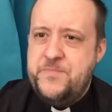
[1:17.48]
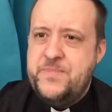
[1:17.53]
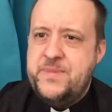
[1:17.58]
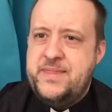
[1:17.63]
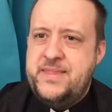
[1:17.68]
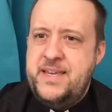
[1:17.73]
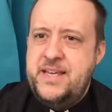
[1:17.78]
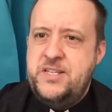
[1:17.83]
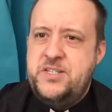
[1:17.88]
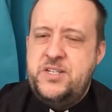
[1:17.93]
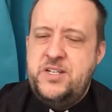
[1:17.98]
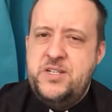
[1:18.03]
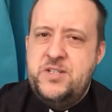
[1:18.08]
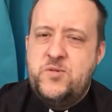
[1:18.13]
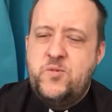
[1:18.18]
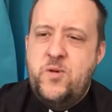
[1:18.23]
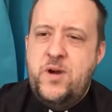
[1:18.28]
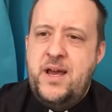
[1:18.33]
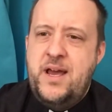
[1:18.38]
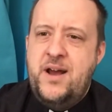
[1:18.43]
This is
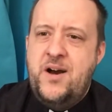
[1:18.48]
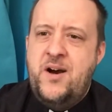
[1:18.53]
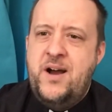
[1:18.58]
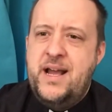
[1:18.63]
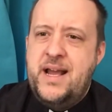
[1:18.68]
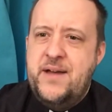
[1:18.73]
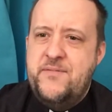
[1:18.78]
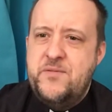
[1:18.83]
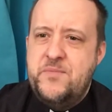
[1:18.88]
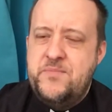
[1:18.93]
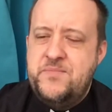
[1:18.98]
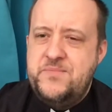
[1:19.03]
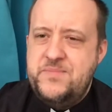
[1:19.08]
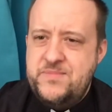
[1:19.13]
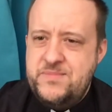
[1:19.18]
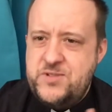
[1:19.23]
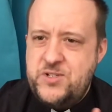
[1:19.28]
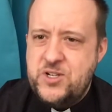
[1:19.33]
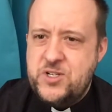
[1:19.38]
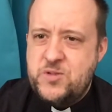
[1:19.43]
where I have
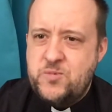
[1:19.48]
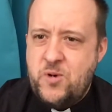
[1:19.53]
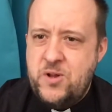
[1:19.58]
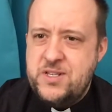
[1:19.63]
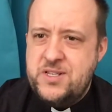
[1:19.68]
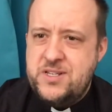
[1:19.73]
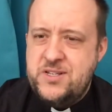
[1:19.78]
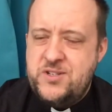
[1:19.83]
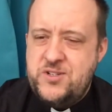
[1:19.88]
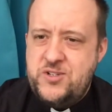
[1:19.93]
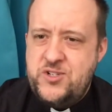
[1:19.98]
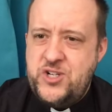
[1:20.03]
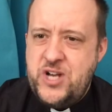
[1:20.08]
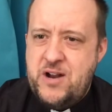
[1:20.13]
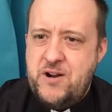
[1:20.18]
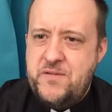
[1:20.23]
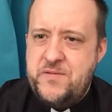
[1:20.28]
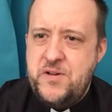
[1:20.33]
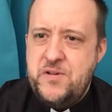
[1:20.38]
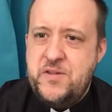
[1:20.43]
just want to
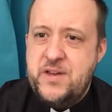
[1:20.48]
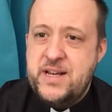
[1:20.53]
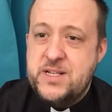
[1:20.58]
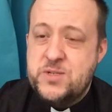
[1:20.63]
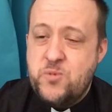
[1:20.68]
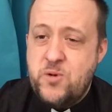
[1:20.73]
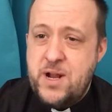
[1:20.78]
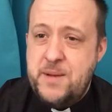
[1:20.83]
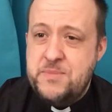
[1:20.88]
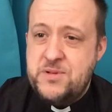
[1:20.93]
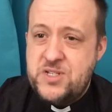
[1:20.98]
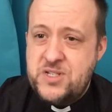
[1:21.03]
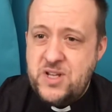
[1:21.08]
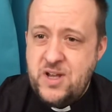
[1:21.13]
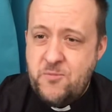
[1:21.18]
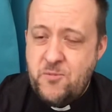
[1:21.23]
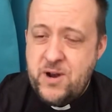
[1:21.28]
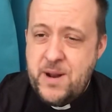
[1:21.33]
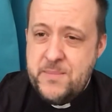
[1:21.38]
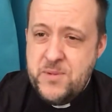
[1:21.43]
share a few things. What I'm
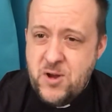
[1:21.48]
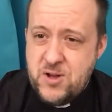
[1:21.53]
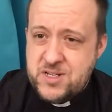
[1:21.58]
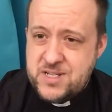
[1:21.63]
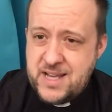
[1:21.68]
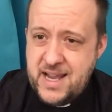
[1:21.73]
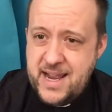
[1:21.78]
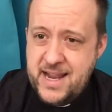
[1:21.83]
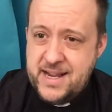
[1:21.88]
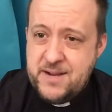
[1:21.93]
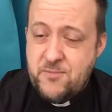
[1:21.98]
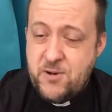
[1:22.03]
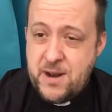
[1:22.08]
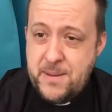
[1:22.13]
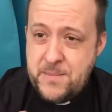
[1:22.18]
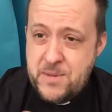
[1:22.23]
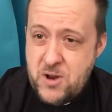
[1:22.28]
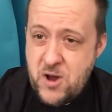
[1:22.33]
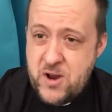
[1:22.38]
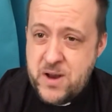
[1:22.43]

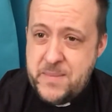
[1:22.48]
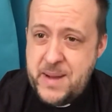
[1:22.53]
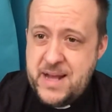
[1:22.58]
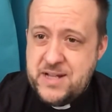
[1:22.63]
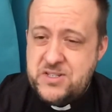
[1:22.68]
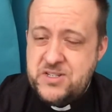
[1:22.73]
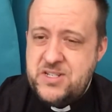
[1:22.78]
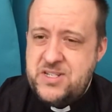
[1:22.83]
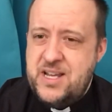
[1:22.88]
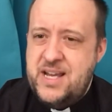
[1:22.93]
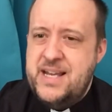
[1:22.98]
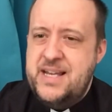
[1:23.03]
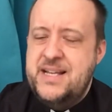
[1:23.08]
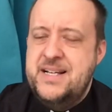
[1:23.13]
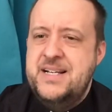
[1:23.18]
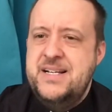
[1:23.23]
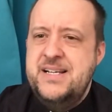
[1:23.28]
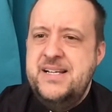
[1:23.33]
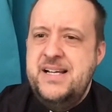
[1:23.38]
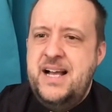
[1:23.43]
not about to say
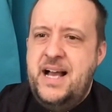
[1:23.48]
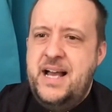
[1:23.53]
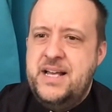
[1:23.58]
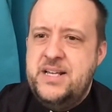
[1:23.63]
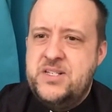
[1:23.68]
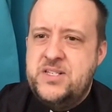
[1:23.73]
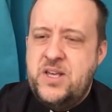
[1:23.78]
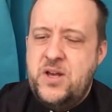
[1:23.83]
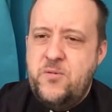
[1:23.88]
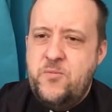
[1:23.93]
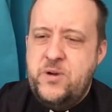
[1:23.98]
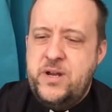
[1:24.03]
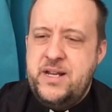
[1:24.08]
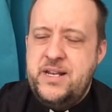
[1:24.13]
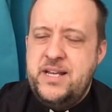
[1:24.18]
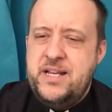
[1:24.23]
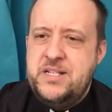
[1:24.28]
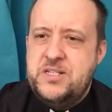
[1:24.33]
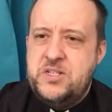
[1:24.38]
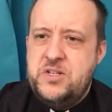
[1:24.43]
is that we
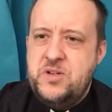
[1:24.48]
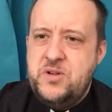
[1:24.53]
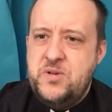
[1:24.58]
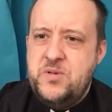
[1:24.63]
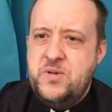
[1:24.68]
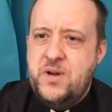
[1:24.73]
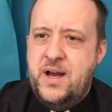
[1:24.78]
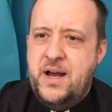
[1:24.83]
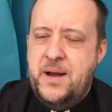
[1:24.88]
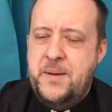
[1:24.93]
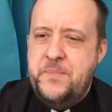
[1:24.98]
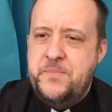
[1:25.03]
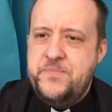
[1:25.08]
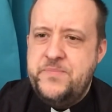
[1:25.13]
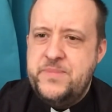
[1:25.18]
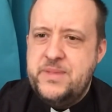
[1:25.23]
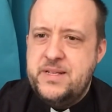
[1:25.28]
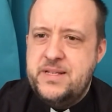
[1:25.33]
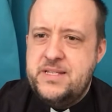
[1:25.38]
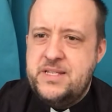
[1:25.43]
need to
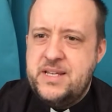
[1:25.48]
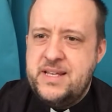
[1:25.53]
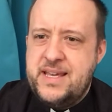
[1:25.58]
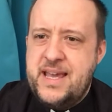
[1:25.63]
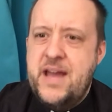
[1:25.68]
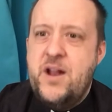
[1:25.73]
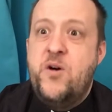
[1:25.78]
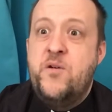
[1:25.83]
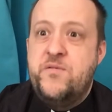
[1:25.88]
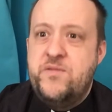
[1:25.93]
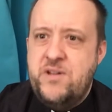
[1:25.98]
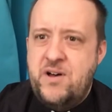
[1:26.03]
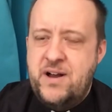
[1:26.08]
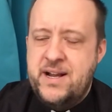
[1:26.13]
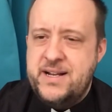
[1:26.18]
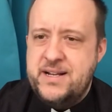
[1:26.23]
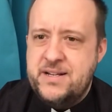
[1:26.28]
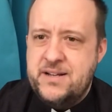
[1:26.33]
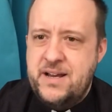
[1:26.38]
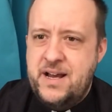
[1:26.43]
get
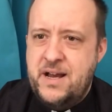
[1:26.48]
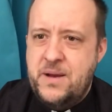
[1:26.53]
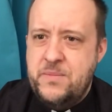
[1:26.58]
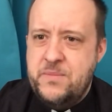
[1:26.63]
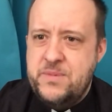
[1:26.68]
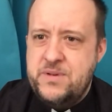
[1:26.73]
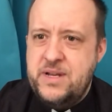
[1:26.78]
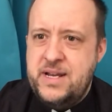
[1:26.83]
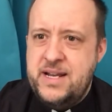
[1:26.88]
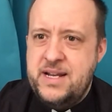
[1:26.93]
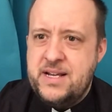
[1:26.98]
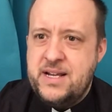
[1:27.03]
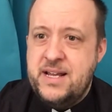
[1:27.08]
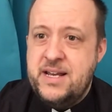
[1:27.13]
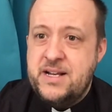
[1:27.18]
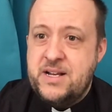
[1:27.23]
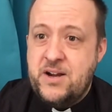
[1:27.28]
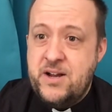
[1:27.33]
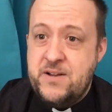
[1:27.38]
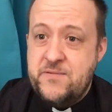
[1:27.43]
offline in
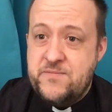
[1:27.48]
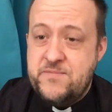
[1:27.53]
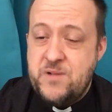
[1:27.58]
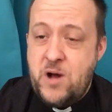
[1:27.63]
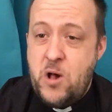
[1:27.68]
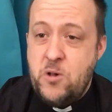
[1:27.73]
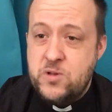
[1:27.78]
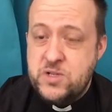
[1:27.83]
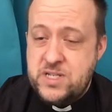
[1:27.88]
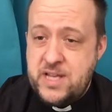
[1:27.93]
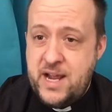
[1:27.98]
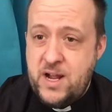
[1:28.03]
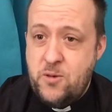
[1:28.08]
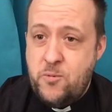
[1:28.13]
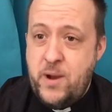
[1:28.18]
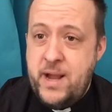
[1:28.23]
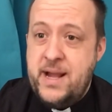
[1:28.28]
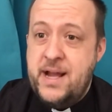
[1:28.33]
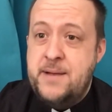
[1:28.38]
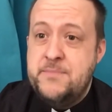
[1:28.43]
a kind of wholesale
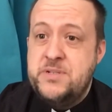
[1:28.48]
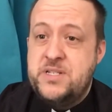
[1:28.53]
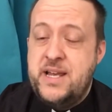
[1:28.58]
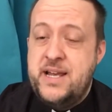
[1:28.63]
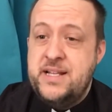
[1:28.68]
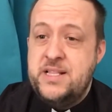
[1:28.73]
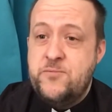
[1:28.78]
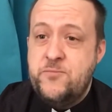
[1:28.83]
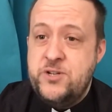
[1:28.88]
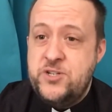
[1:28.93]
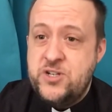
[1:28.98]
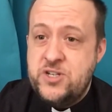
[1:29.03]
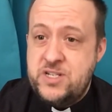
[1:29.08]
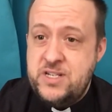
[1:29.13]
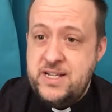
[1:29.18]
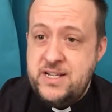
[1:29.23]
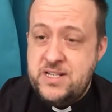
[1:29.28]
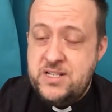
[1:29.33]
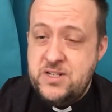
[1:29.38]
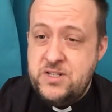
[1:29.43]
way. I'm saying that we just
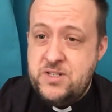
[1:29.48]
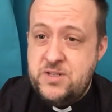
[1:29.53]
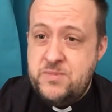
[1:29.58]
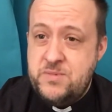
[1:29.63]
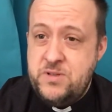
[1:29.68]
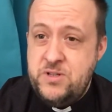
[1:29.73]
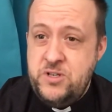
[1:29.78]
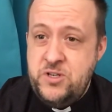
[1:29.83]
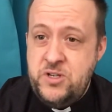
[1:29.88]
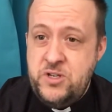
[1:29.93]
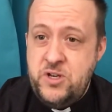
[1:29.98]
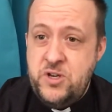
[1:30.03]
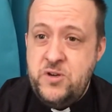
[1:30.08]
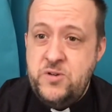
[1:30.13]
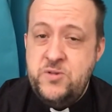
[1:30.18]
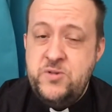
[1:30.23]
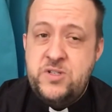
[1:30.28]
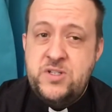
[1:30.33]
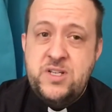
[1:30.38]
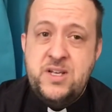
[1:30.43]
need
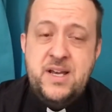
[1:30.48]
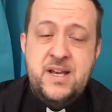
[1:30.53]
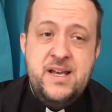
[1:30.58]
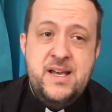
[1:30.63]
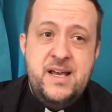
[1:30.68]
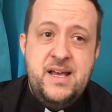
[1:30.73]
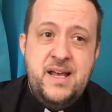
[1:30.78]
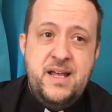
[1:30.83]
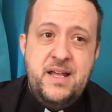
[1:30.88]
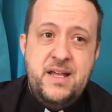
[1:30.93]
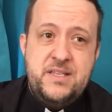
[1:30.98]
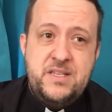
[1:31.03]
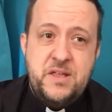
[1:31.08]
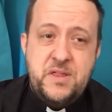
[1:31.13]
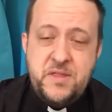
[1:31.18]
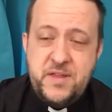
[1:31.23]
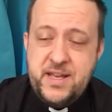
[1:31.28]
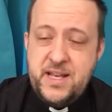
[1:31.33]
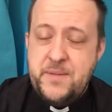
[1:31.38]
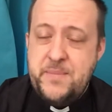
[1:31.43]
to
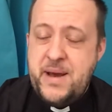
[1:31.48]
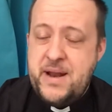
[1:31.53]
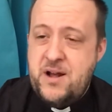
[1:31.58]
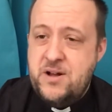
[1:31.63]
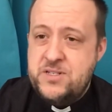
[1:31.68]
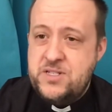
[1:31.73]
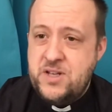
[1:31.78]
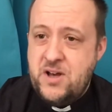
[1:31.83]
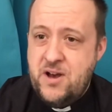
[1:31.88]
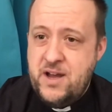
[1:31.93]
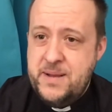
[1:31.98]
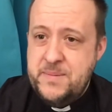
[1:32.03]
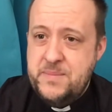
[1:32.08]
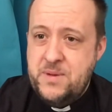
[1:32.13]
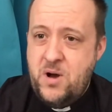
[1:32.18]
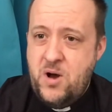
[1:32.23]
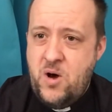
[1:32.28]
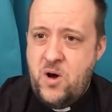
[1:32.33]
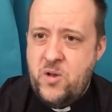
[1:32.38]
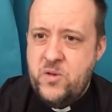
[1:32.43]
think about our time
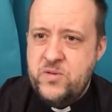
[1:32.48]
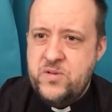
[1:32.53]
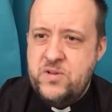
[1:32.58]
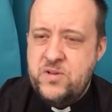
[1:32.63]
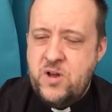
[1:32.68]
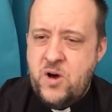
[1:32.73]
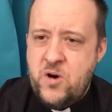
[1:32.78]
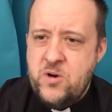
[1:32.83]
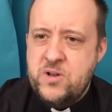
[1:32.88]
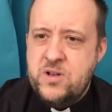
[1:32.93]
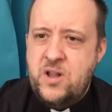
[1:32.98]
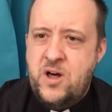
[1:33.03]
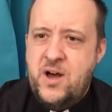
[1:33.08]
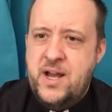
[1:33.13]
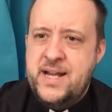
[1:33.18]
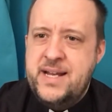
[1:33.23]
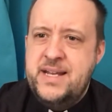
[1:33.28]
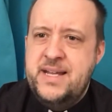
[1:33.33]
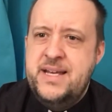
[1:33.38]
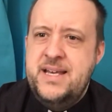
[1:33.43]

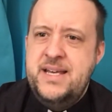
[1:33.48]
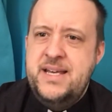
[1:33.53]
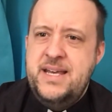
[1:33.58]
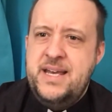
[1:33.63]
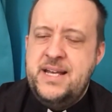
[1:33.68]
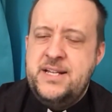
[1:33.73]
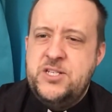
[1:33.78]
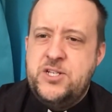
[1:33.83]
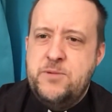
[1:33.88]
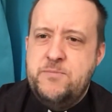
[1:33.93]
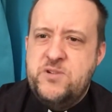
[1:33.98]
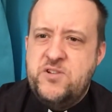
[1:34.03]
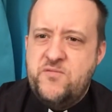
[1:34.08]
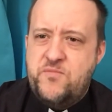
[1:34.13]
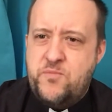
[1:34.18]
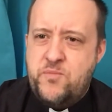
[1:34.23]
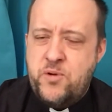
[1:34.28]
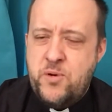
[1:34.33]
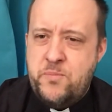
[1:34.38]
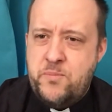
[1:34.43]
online in terms
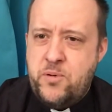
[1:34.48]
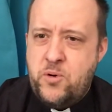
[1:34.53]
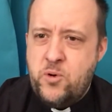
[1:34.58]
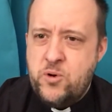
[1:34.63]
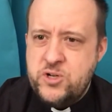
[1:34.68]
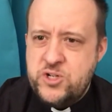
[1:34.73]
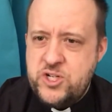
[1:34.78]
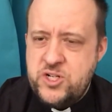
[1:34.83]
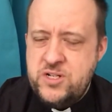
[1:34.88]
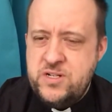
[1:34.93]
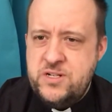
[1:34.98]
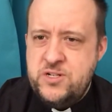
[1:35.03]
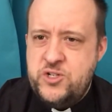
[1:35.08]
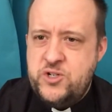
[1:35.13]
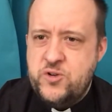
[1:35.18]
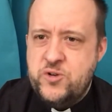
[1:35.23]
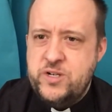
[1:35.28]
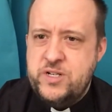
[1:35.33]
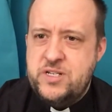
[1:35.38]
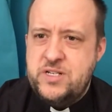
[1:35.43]
of proportion and
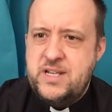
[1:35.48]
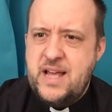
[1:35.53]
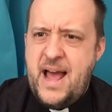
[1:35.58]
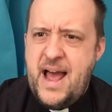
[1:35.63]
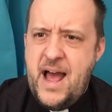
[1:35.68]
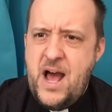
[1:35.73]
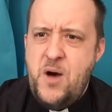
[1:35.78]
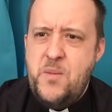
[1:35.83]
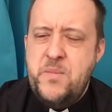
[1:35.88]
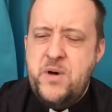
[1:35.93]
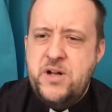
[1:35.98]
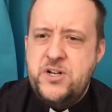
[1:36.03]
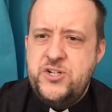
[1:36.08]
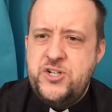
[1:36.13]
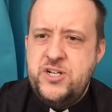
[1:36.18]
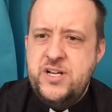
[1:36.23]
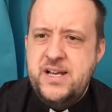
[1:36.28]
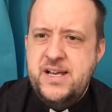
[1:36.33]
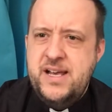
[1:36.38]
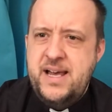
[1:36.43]
choice. How
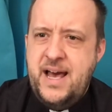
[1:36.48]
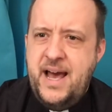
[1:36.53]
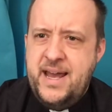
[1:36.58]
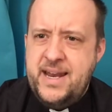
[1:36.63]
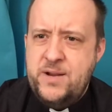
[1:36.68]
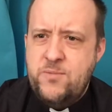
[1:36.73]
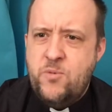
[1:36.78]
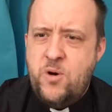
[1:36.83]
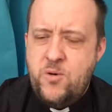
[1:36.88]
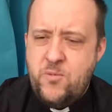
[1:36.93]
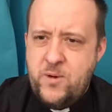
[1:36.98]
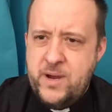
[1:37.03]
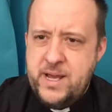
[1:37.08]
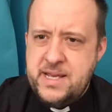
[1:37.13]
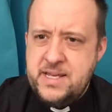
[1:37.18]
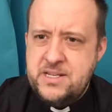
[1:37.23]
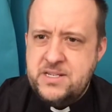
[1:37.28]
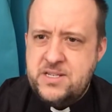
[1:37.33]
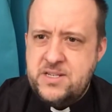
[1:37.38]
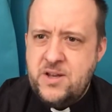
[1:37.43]
much and in what
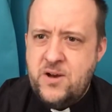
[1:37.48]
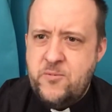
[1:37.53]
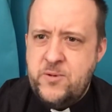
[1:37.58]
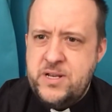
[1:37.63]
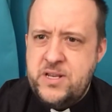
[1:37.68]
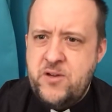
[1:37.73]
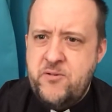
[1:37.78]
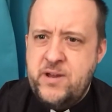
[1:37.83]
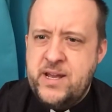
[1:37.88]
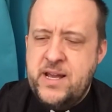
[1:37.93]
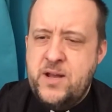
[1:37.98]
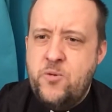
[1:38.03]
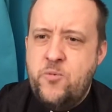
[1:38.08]
ways are we doing it?